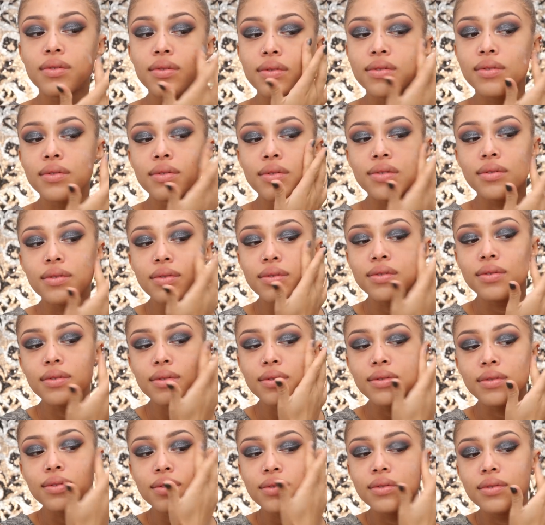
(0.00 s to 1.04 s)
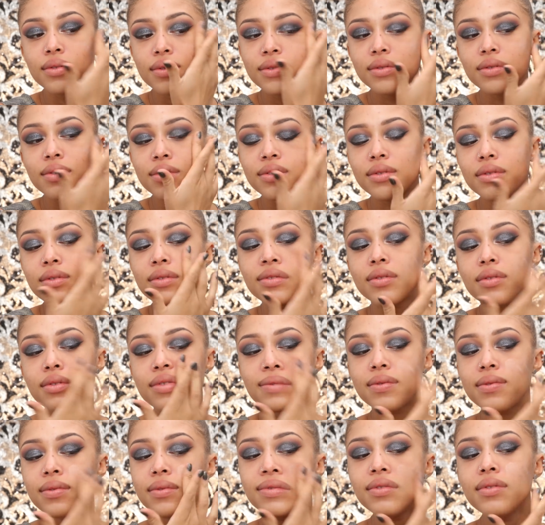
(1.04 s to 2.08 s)
got lost, so I just did a
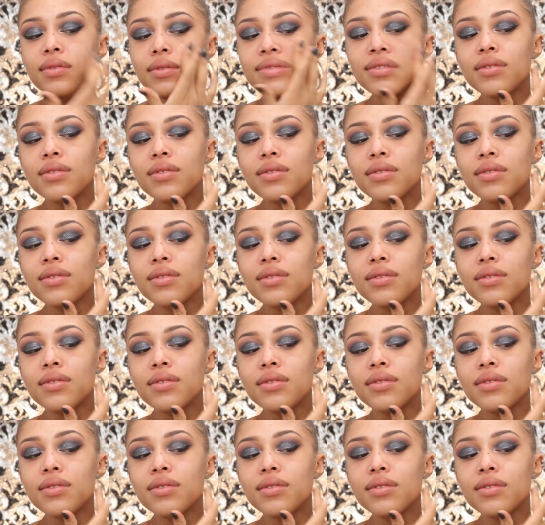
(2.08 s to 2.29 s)
winged liner,